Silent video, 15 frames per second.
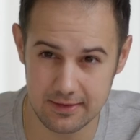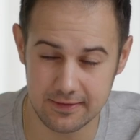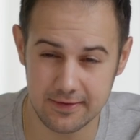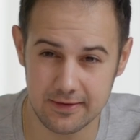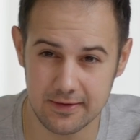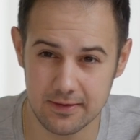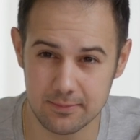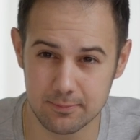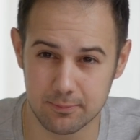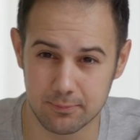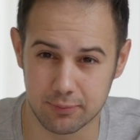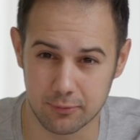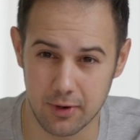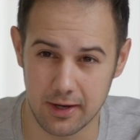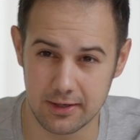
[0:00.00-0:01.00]
This isn't
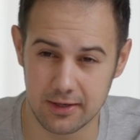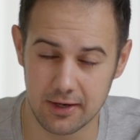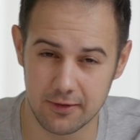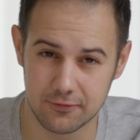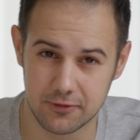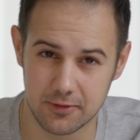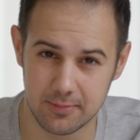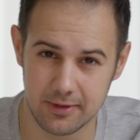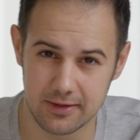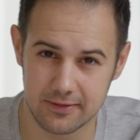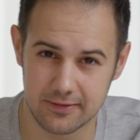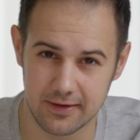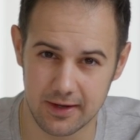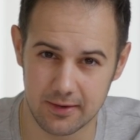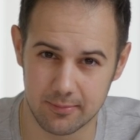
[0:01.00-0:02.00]
bright enough to be a
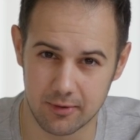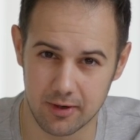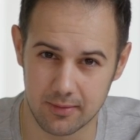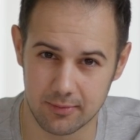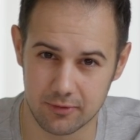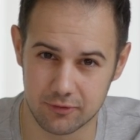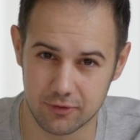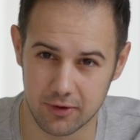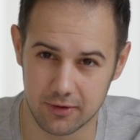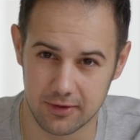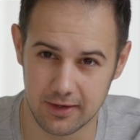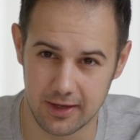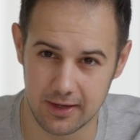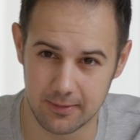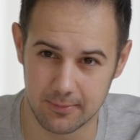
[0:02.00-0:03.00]
Santa Barbara
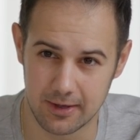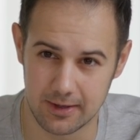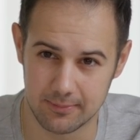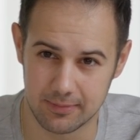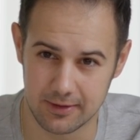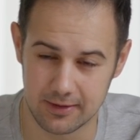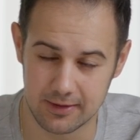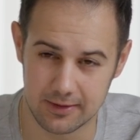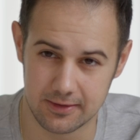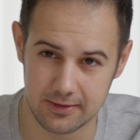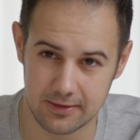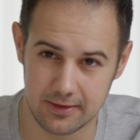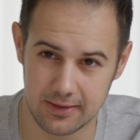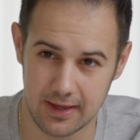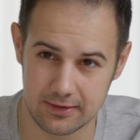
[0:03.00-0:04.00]
Chardonnay, in my opinion.
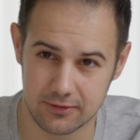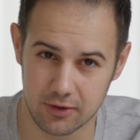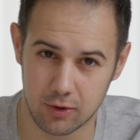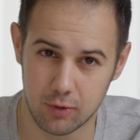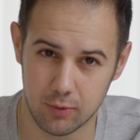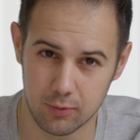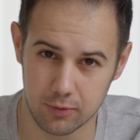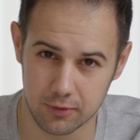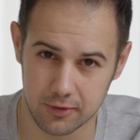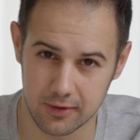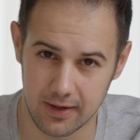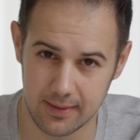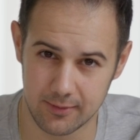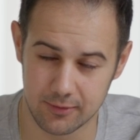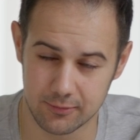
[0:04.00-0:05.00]
That's a cooler
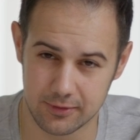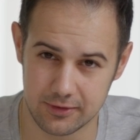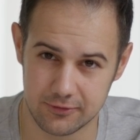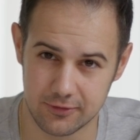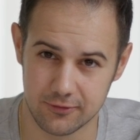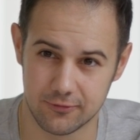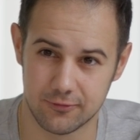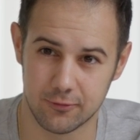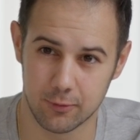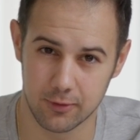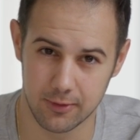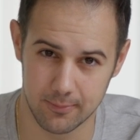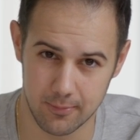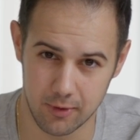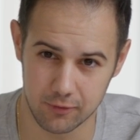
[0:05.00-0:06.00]
climate region for
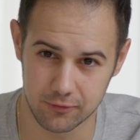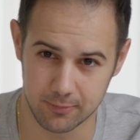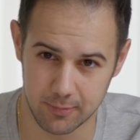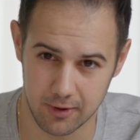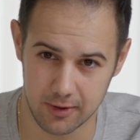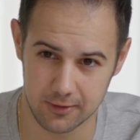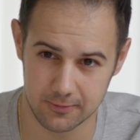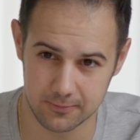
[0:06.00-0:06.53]
the most part.